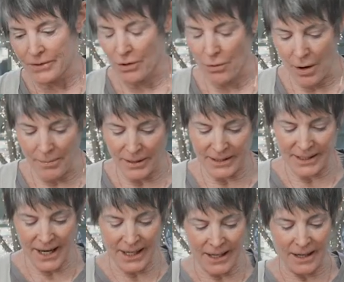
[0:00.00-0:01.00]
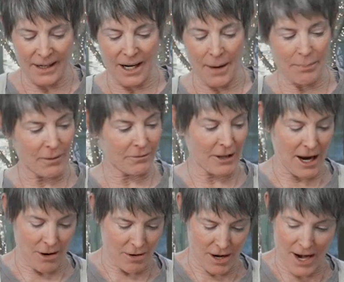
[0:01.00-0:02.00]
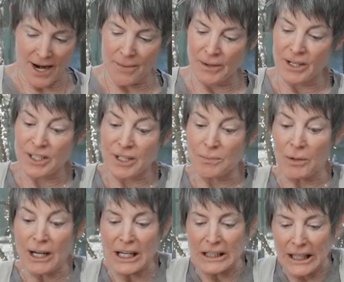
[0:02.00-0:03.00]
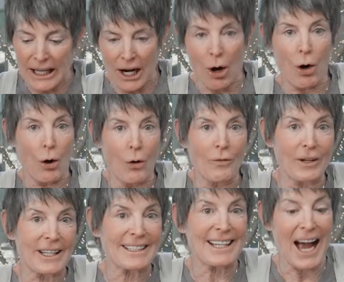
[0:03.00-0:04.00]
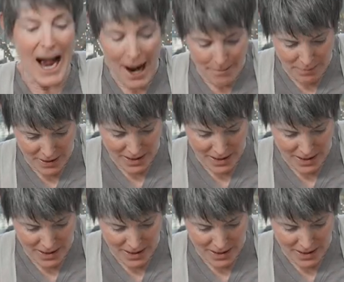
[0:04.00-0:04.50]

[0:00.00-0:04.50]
So I'm going to take a cup of flour and I'm going to sprinkle it over the top.